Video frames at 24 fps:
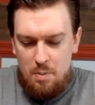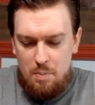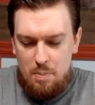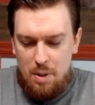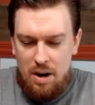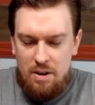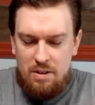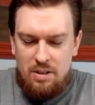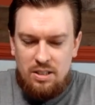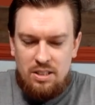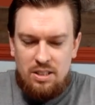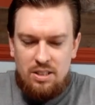
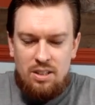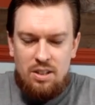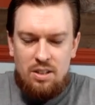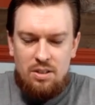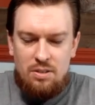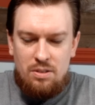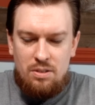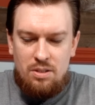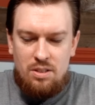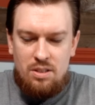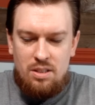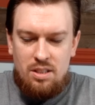Paring
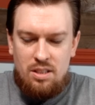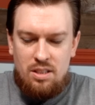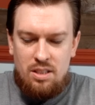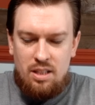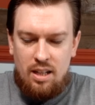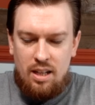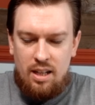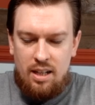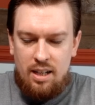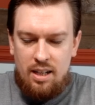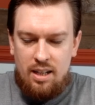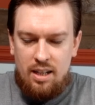stones
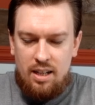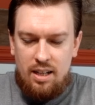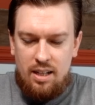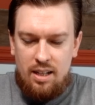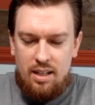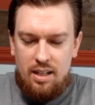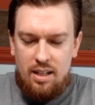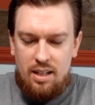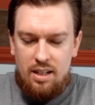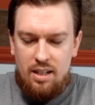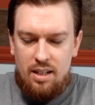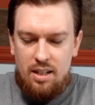
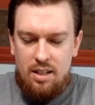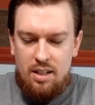uh,